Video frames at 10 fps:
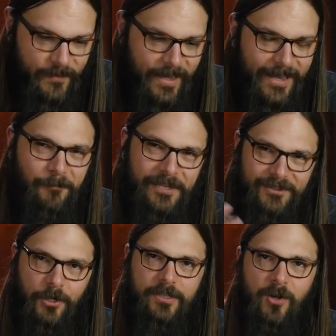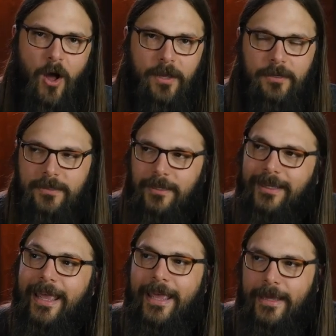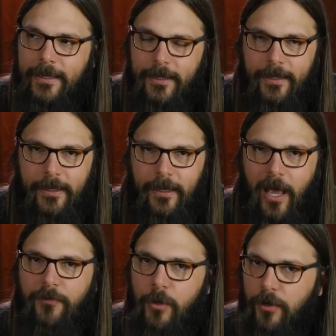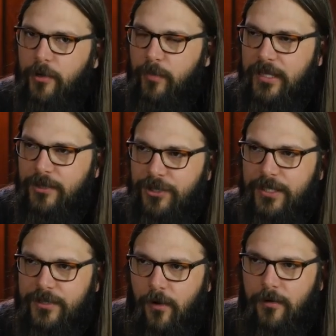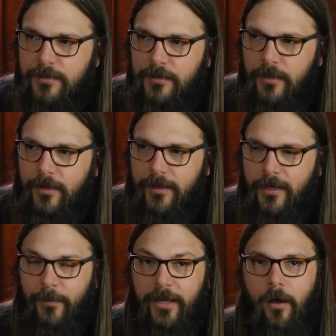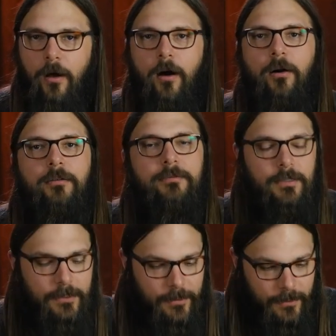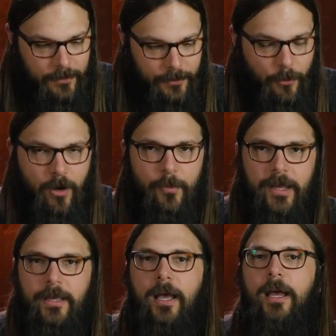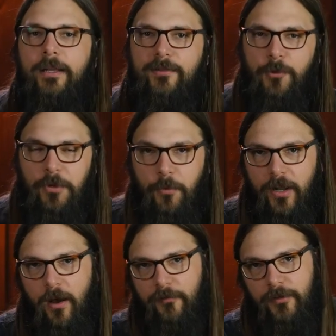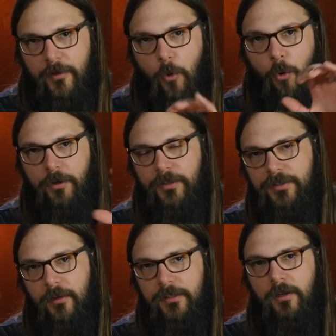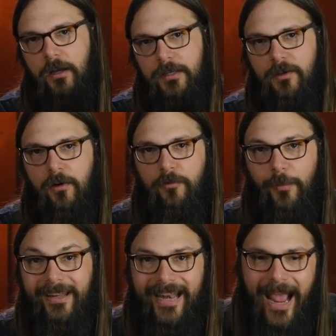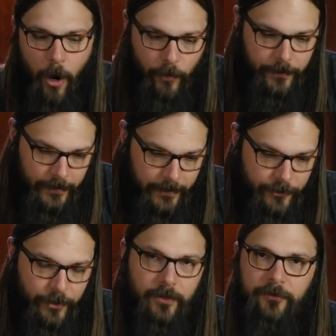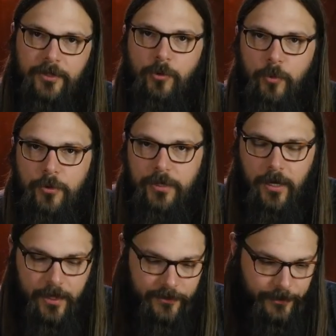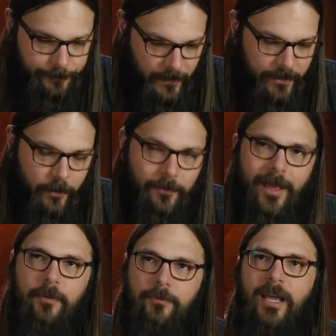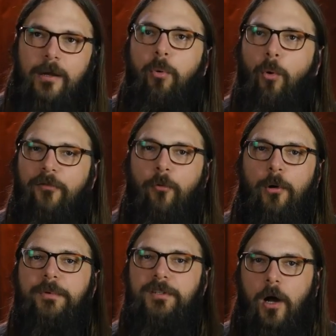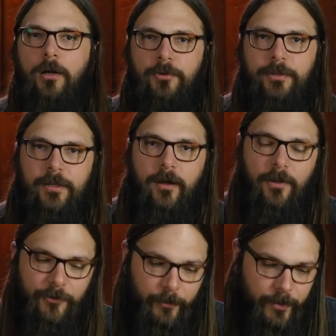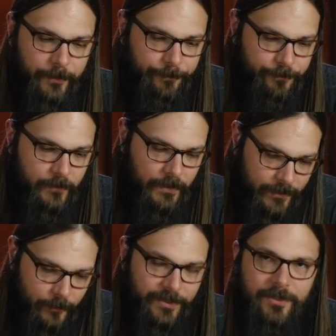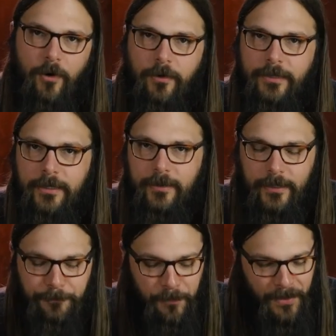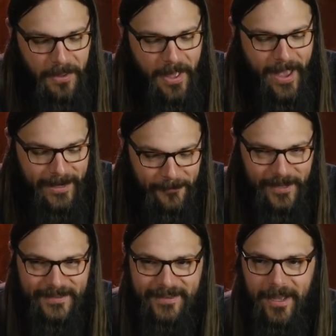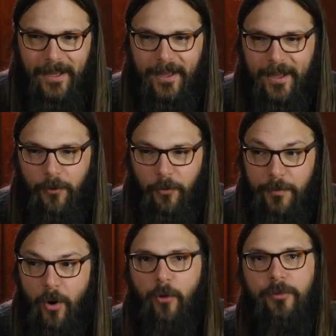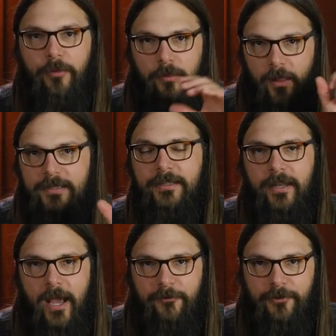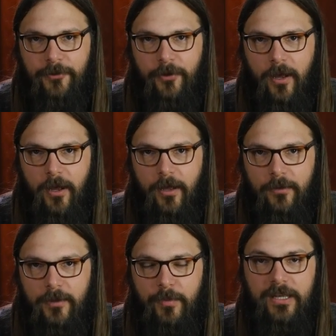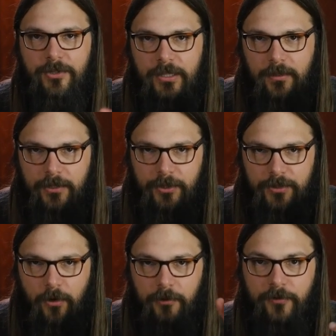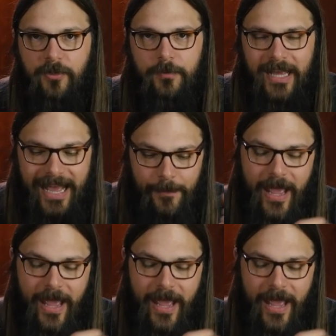And we started talking. He's like, hey, have you heard of B&G Guitars? And I'm like, oh, you are my kind. So we went off in the corner and started talking guitars for about an hour during a Victor Wooten concert. I know, not kind of poor form to talk during the concert, but it was a guitar geek thing. Anyways, we both lusted after the B&G electric guitars for some time.